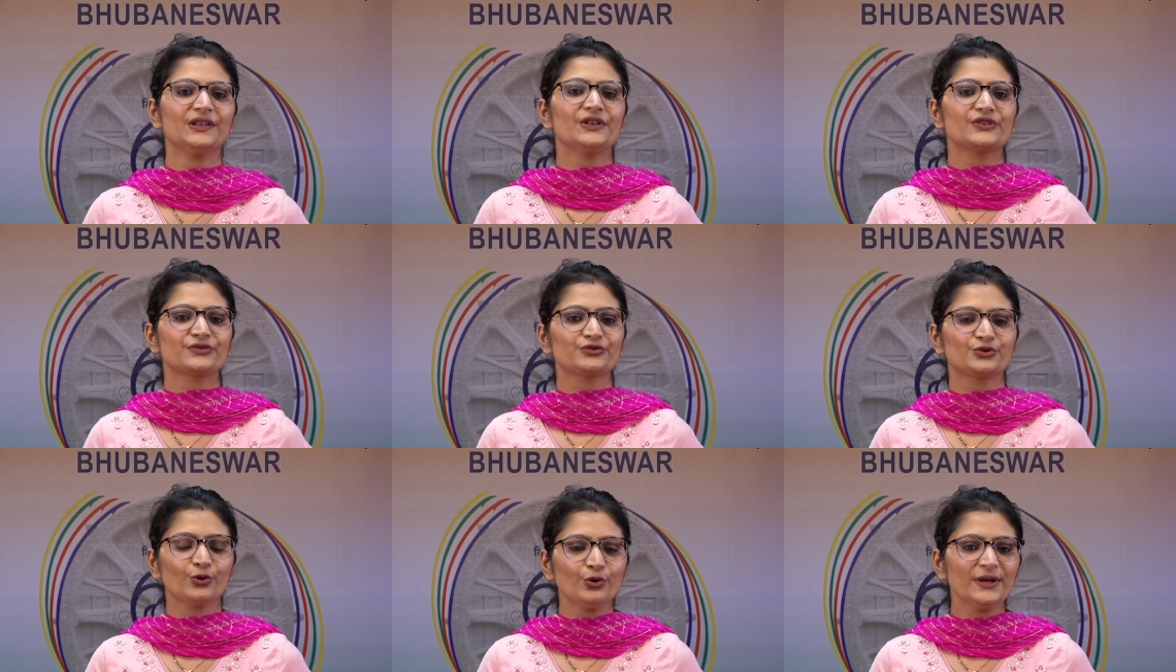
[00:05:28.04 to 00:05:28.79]

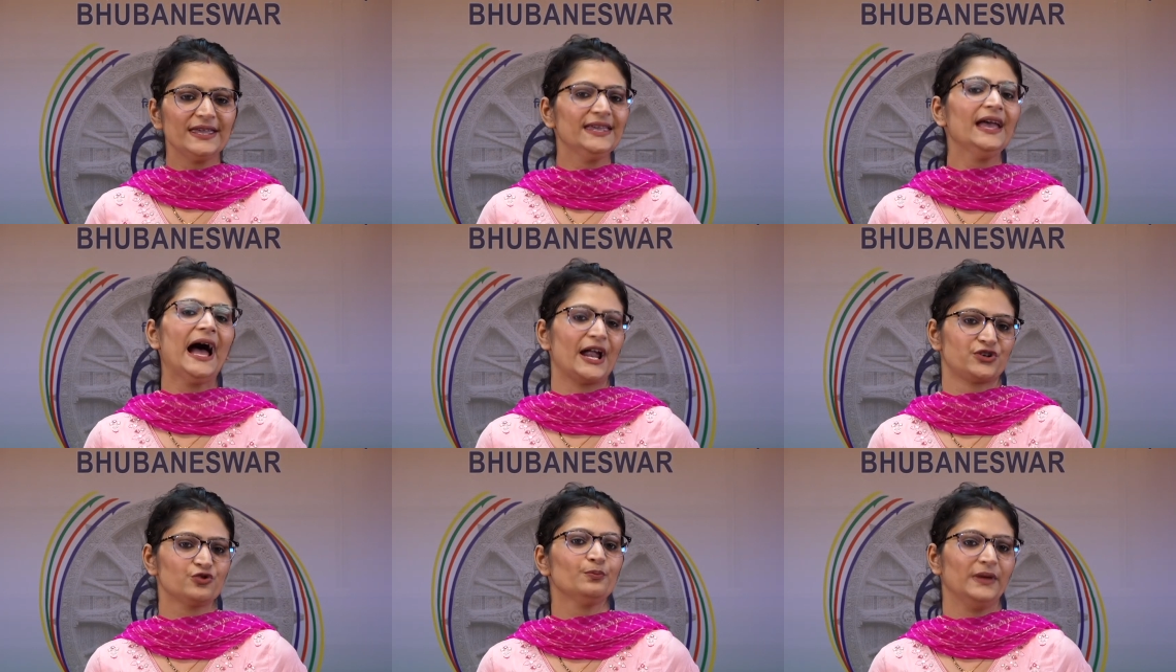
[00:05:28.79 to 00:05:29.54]
So he
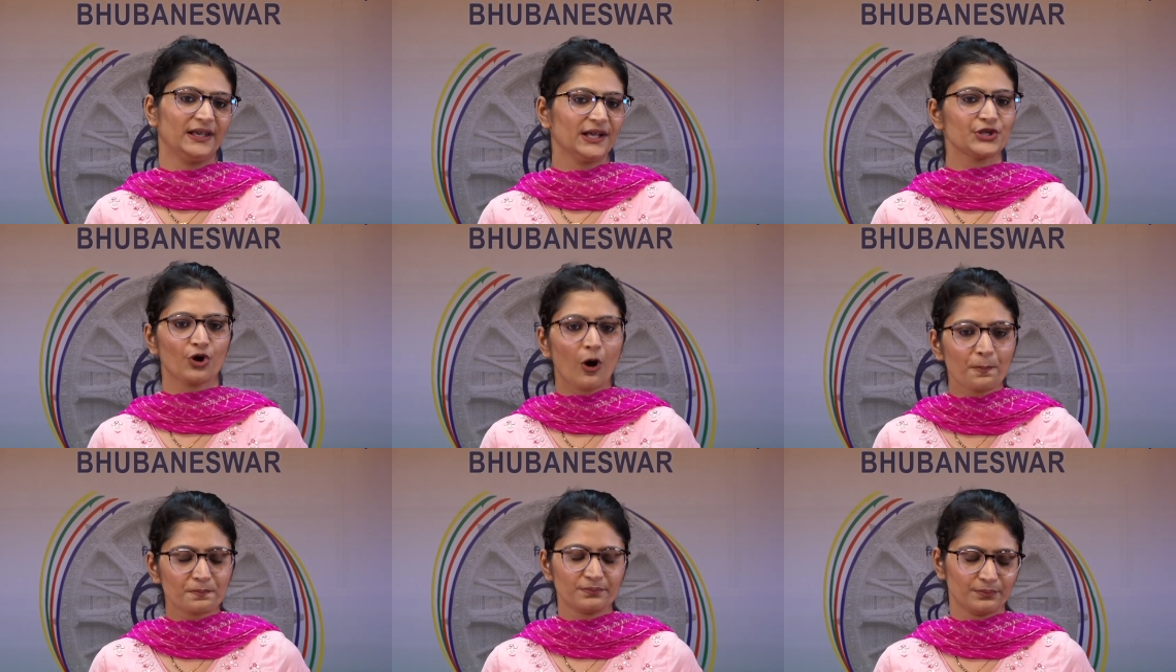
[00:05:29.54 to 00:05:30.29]
had to make
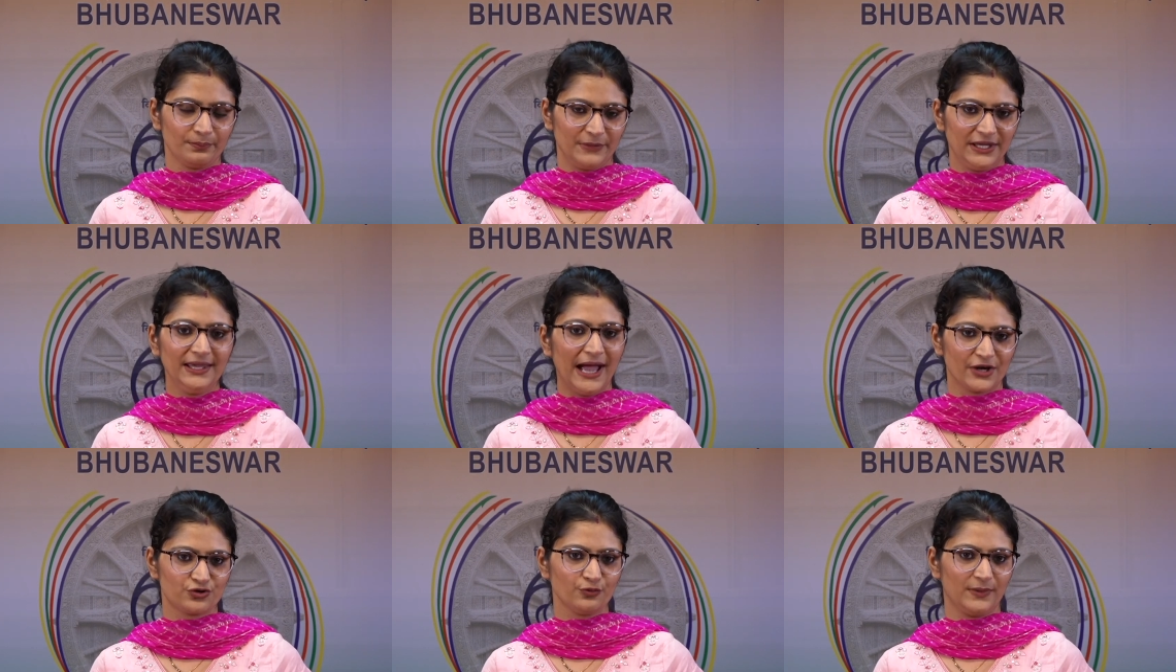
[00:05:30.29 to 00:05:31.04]

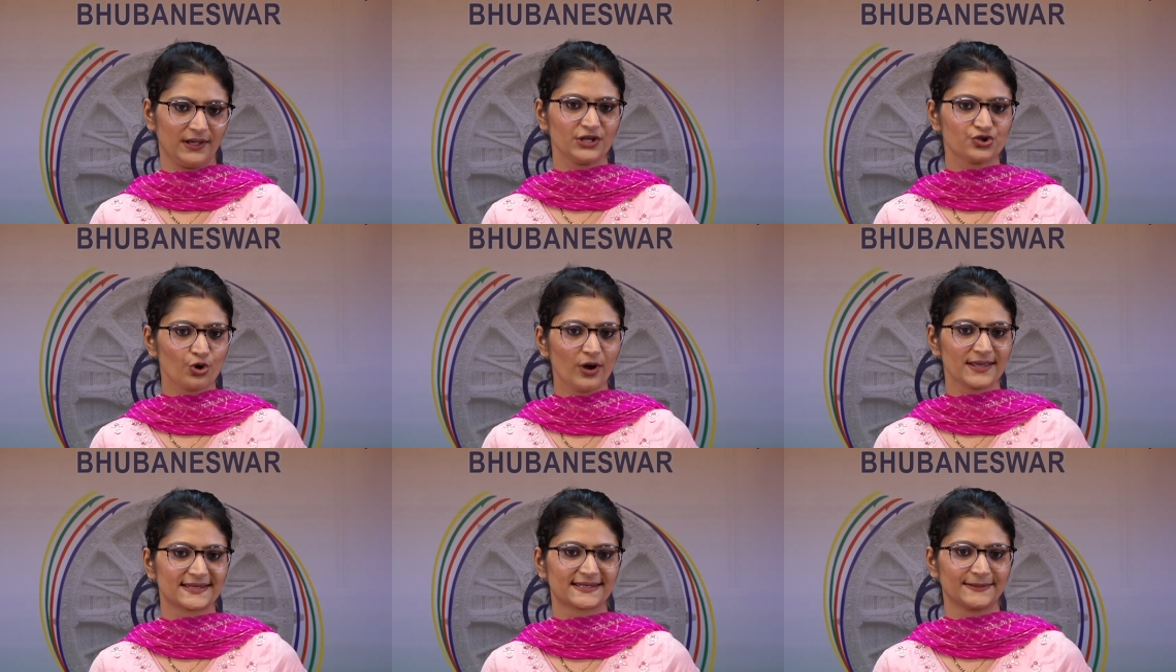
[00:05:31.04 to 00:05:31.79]
a
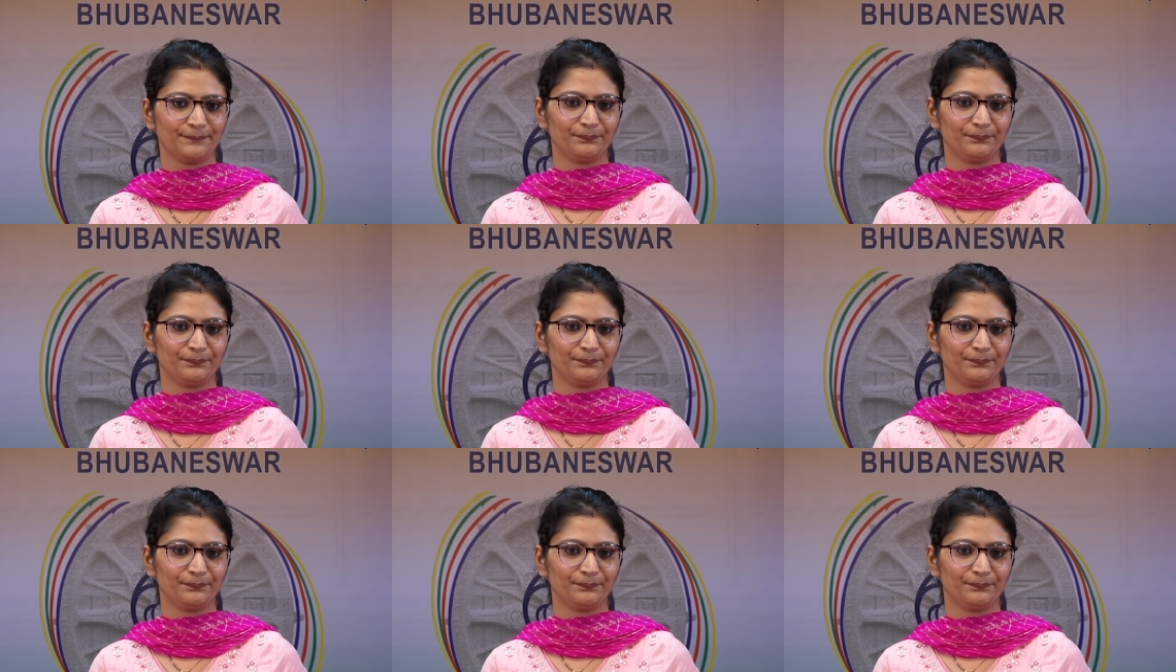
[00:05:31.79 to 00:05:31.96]
choice.